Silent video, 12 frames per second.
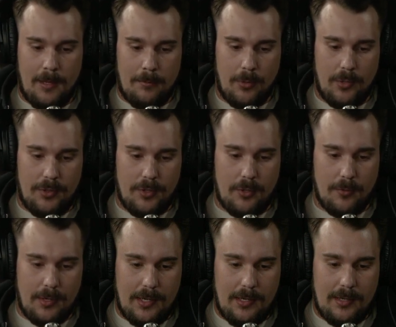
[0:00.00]
But when the
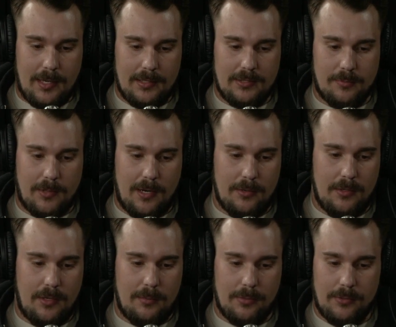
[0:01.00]
grain had
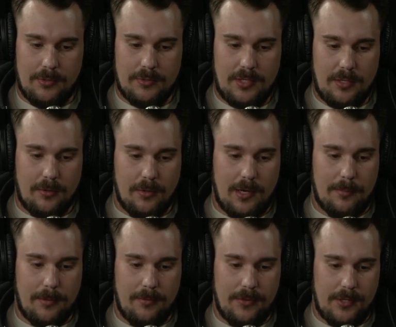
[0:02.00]
sprouted and produced a
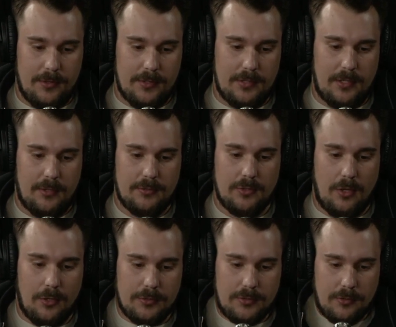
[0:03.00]
crop, then the tares
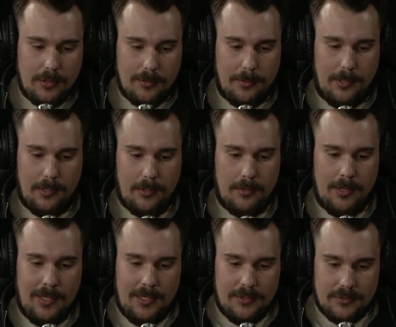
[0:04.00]
also appeared.
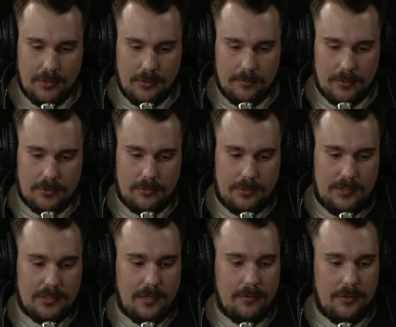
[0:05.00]
So, verse
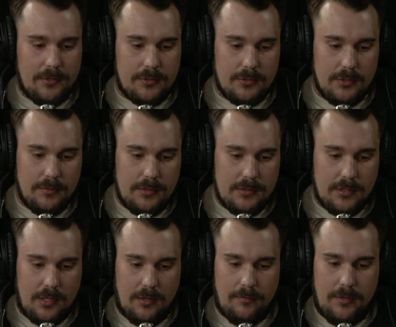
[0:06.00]
27 the servants
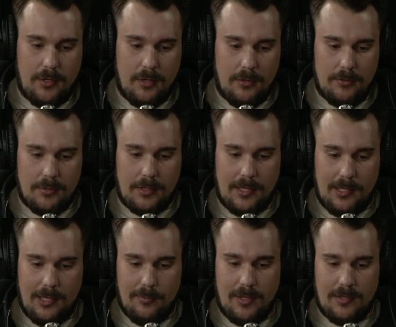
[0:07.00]
of the owner
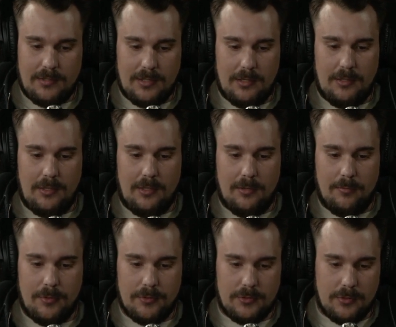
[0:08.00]
came and said to
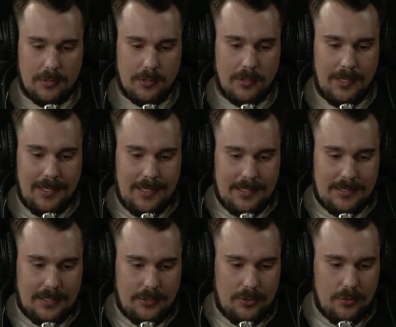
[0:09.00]
him, Sir,
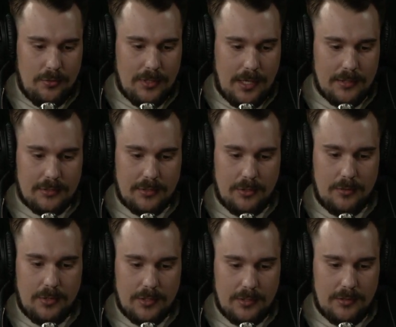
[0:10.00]
did you not
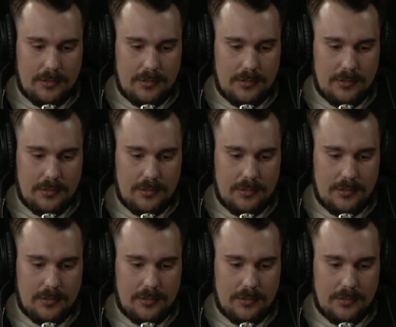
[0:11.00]
sow good